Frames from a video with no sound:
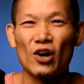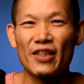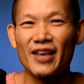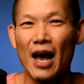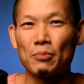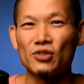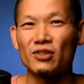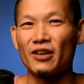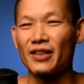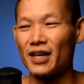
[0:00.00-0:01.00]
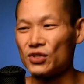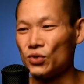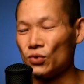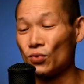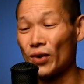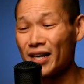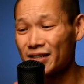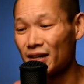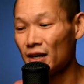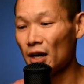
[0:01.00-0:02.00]
You know, I think Apple started that too,
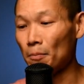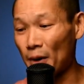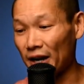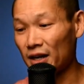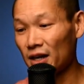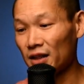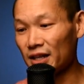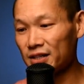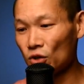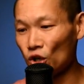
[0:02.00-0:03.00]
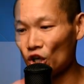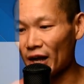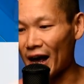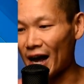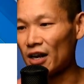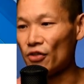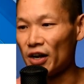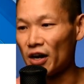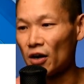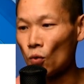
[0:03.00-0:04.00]
right? But let's go look at
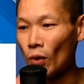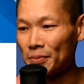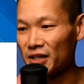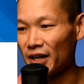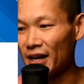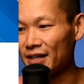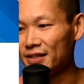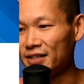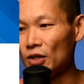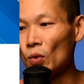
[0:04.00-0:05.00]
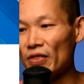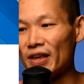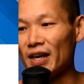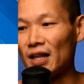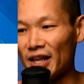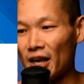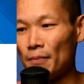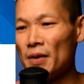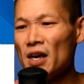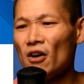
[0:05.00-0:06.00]
their website and see what they
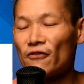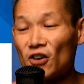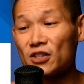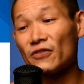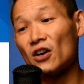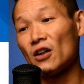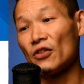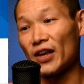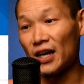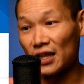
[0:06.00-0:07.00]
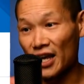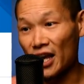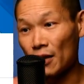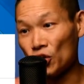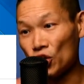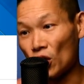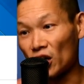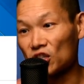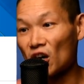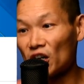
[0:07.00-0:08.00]
claim. First of all, they claim you
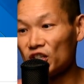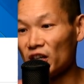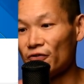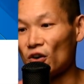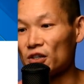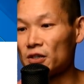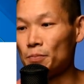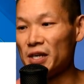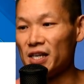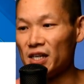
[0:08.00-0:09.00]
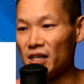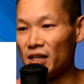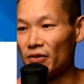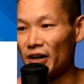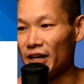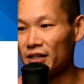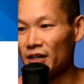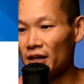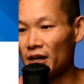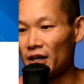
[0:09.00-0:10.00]
are charging for speed, right?
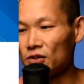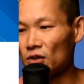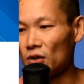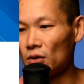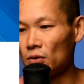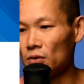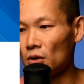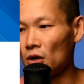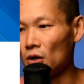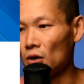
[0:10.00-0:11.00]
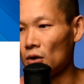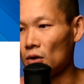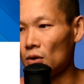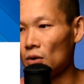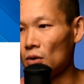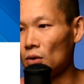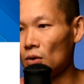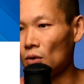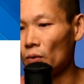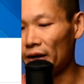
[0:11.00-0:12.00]
And so,
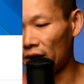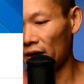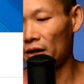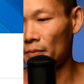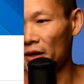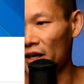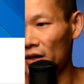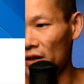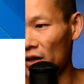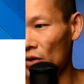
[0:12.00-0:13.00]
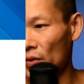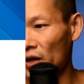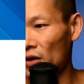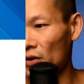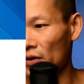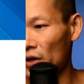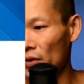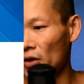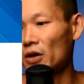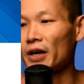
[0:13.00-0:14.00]
wait a minute. Here we go.
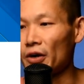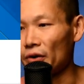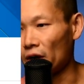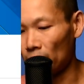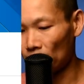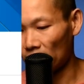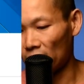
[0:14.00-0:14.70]
Okay, here we go.